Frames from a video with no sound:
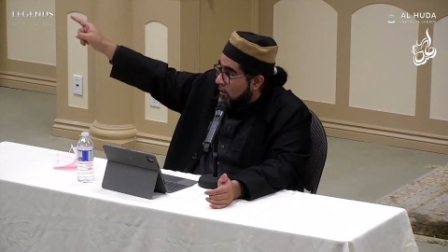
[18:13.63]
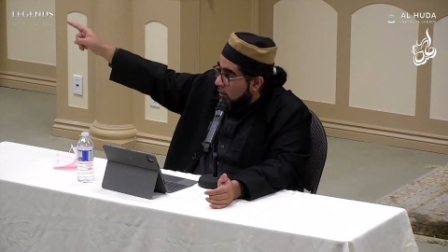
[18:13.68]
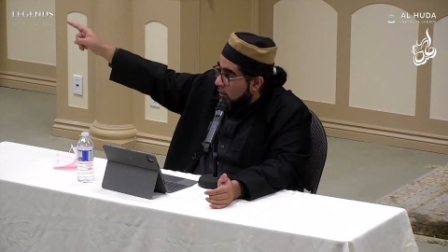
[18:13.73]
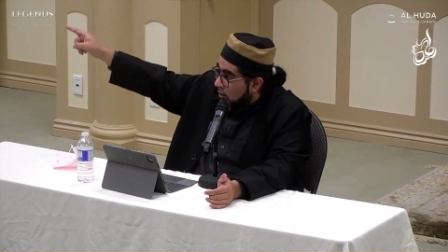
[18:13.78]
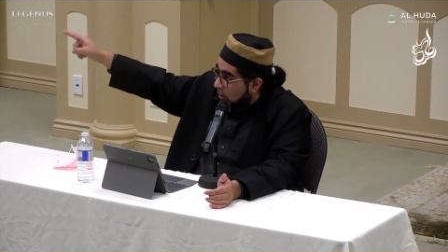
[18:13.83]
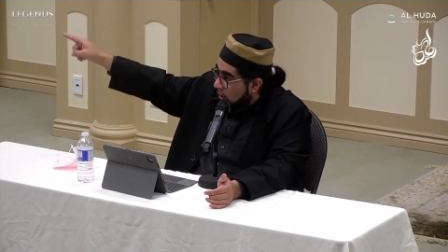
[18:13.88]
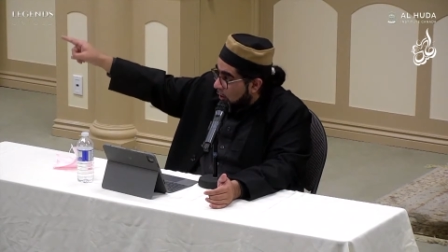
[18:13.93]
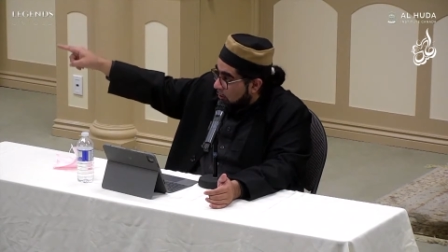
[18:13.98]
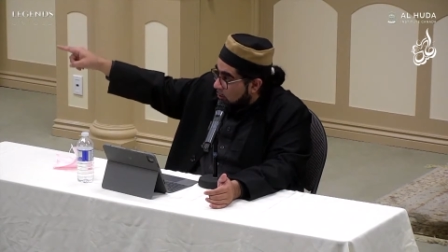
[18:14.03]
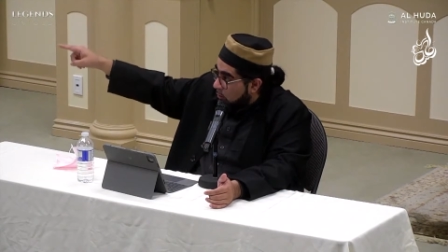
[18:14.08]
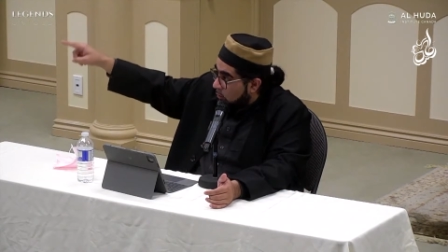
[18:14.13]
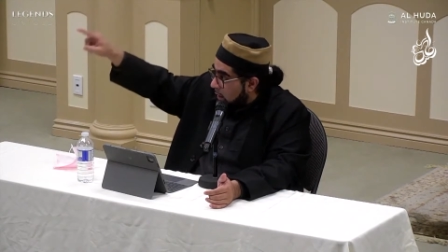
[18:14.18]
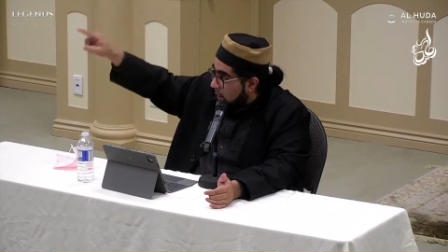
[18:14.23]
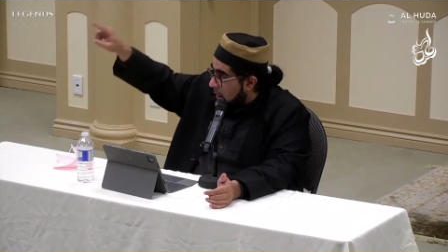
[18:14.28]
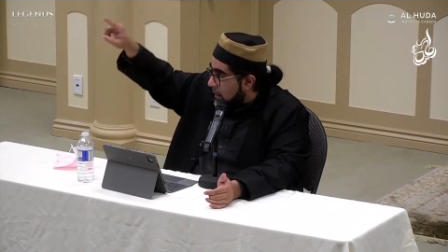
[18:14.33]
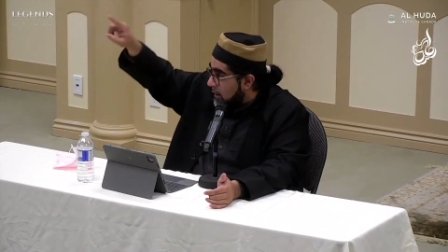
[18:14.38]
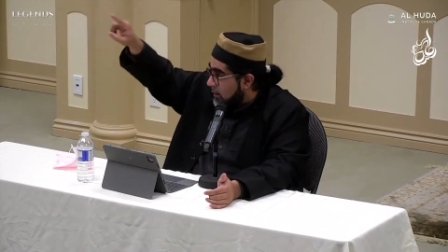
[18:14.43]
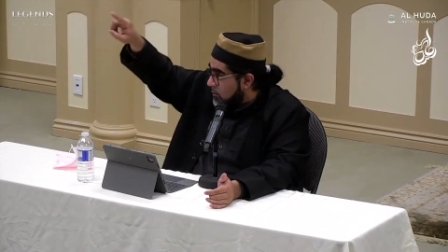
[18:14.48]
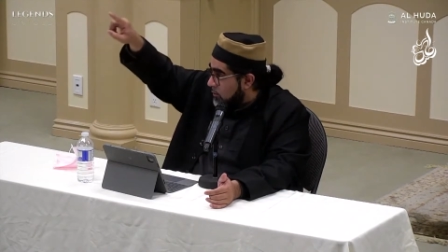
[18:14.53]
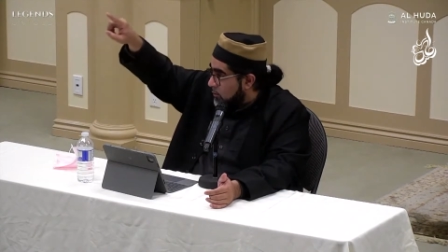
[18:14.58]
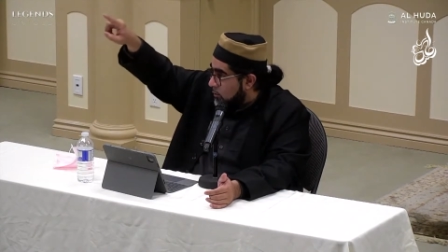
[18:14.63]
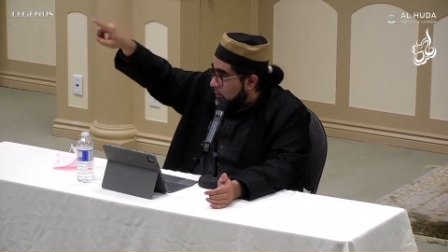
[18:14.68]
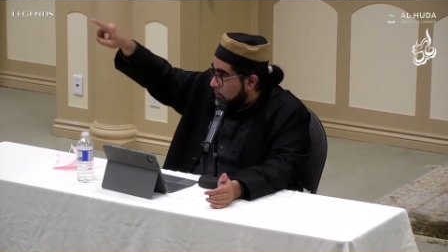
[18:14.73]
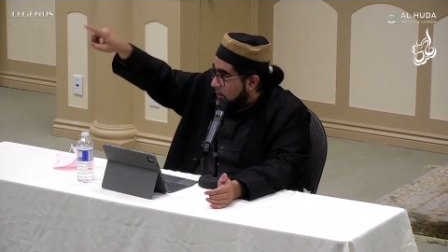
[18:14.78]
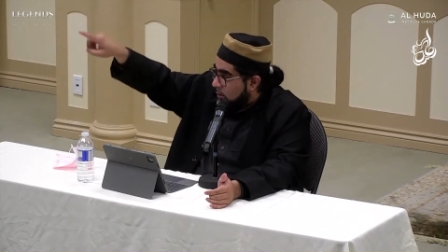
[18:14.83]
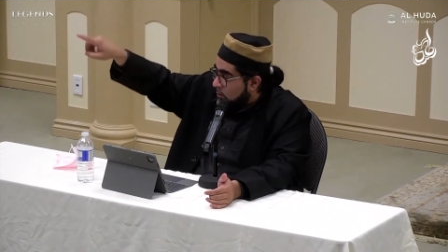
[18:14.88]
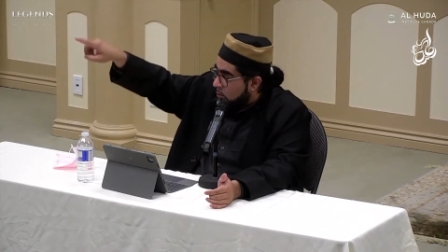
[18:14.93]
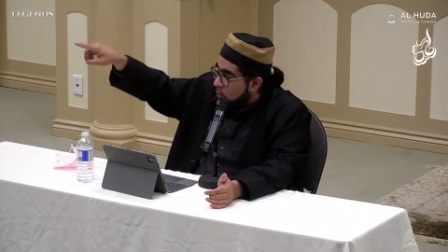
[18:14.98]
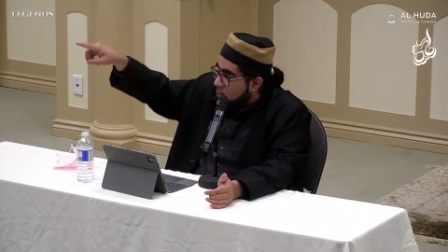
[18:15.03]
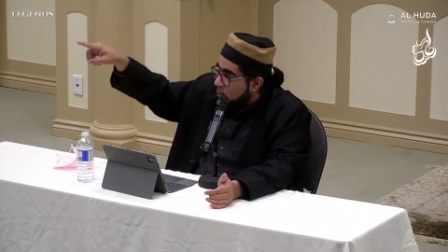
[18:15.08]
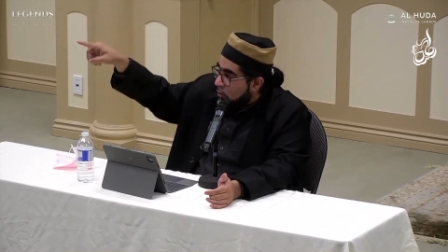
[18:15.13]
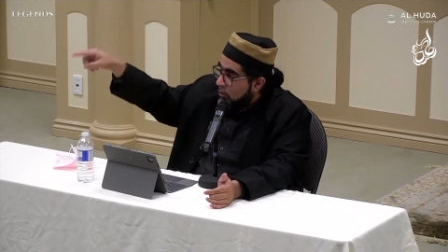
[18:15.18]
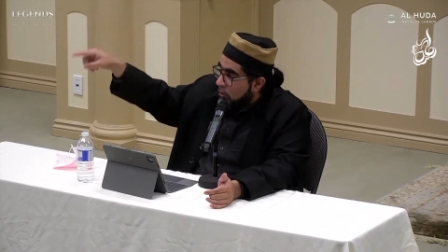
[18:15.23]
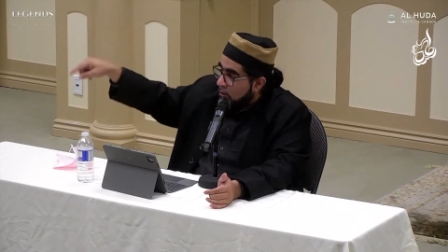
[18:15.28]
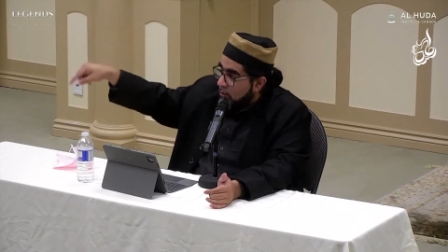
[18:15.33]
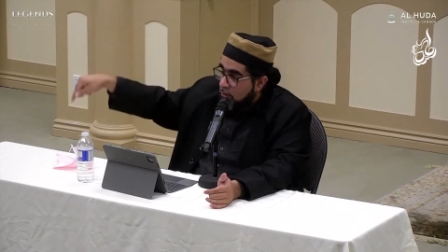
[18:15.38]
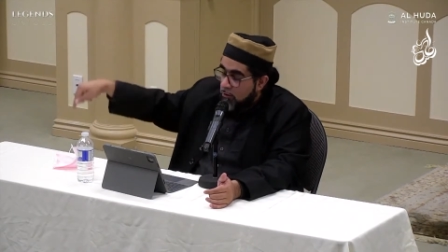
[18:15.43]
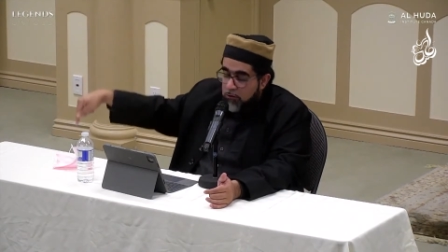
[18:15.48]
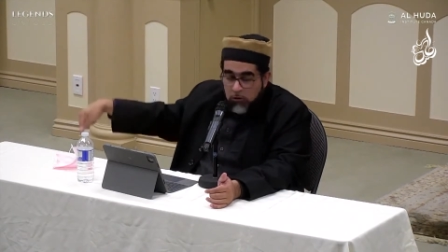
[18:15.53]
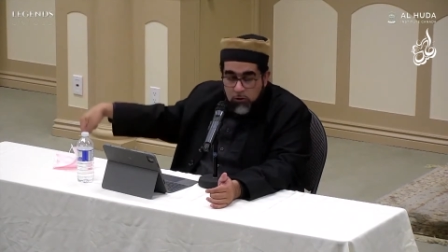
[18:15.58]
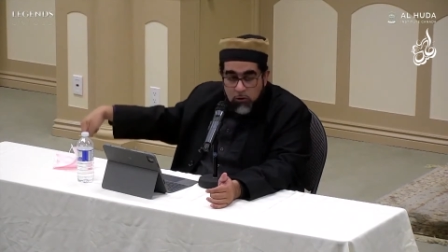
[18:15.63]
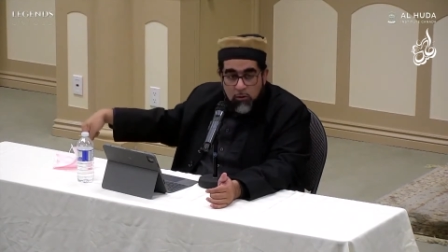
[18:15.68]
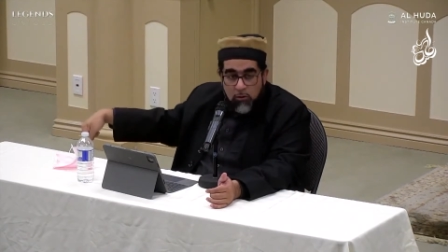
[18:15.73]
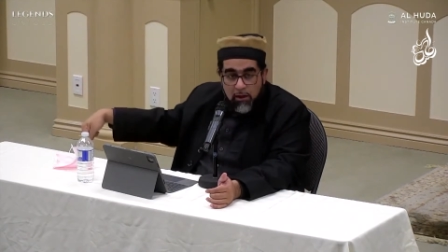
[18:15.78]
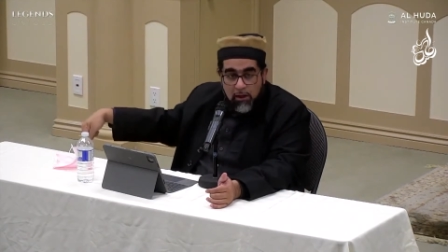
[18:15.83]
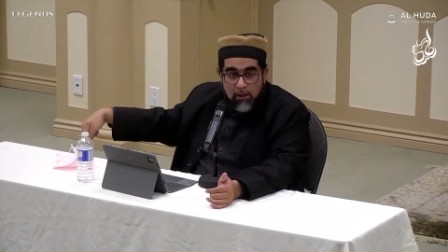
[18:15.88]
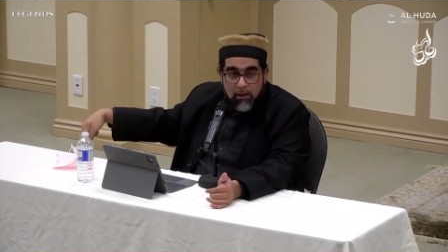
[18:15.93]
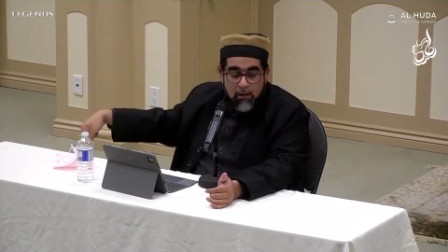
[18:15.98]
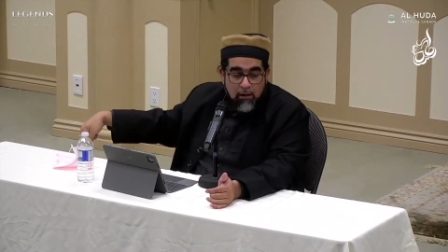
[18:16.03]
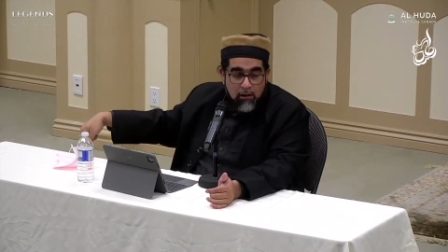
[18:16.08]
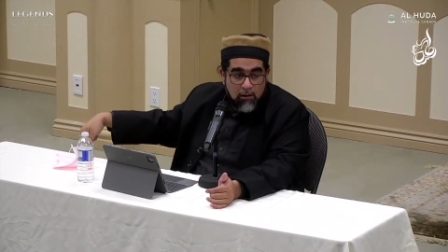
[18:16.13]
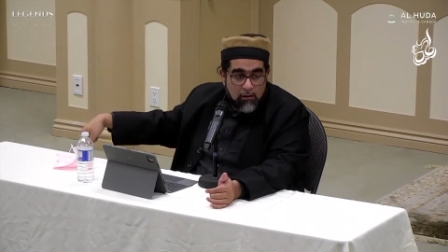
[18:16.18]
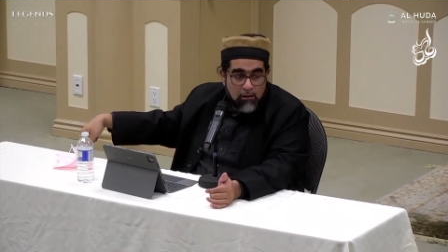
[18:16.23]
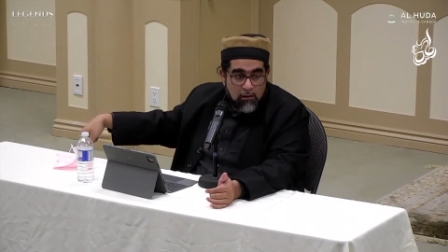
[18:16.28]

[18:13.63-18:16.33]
all the way through Tabuk to Mecca